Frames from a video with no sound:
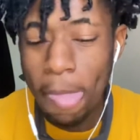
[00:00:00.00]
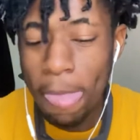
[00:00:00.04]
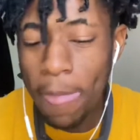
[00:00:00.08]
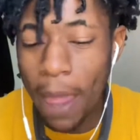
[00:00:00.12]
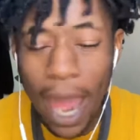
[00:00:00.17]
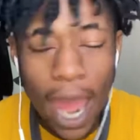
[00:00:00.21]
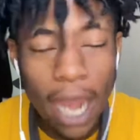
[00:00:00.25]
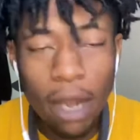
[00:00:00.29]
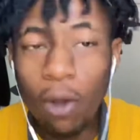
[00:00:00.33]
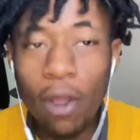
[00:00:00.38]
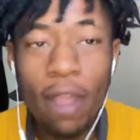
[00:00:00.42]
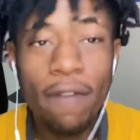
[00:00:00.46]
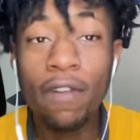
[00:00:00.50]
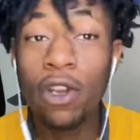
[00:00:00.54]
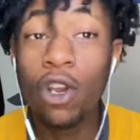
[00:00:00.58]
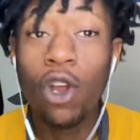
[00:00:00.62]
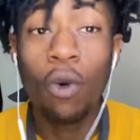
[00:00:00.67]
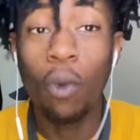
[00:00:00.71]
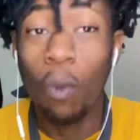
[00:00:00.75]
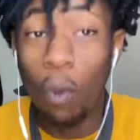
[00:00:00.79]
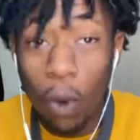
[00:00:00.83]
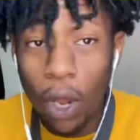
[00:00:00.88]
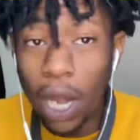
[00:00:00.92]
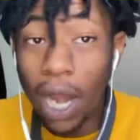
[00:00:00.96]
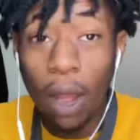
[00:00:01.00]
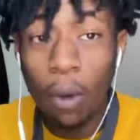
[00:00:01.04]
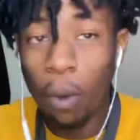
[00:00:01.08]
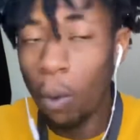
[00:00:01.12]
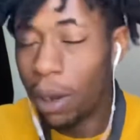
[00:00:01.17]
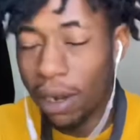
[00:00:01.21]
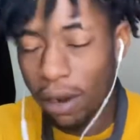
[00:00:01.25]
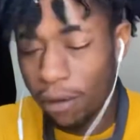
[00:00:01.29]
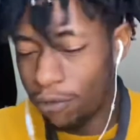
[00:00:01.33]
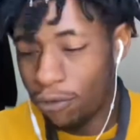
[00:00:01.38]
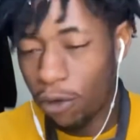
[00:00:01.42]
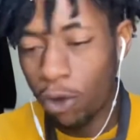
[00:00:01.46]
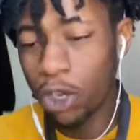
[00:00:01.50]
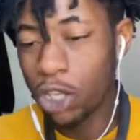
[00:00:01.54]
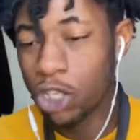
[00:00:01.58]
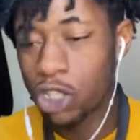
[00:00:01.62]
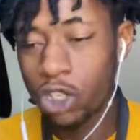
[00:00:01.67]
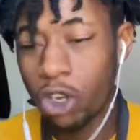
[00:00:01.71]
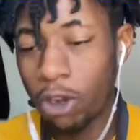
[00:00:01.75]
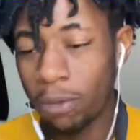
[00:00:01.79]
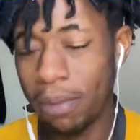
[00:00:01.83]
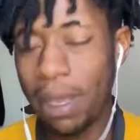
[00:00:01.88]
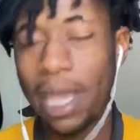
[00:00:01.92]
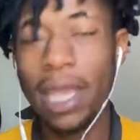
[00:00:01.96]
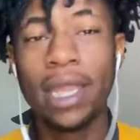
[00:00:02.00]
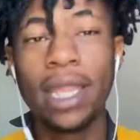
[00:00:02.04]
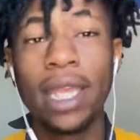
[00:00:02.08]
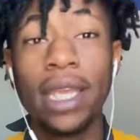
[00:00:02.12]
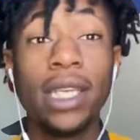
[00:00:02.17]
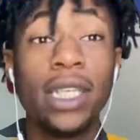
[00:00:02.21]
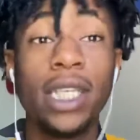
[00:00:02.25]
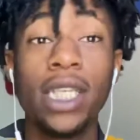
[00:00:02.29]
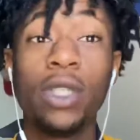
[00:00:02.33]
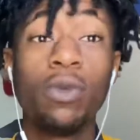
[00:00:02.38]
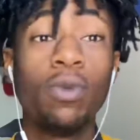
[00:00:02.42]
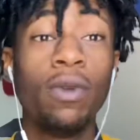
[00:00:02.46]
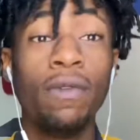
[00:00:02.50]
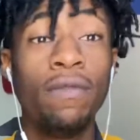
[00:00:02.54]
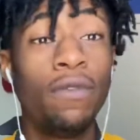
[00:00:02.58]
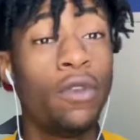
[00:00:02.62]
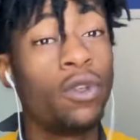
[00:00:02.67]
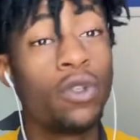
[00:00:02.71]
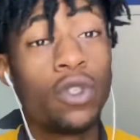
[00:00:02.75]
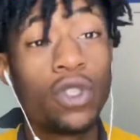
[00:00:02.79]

I don't even know what I want to focus on mainly in this review.